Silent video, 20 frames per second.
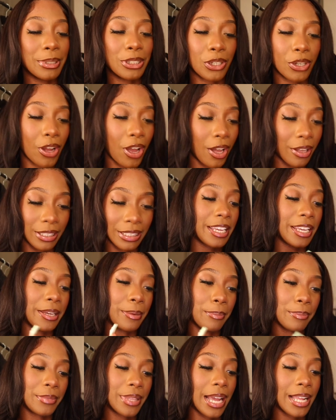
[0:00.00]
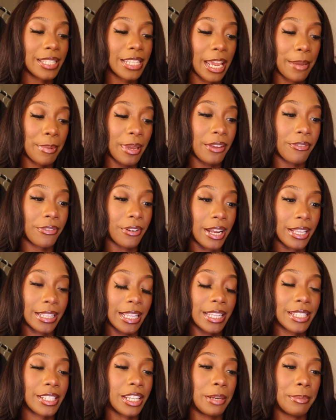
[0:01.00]
me show y'all am that type a friend
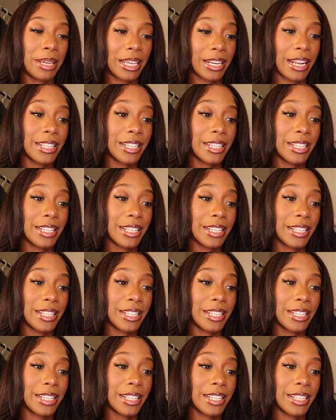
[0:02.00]
that's gonna make an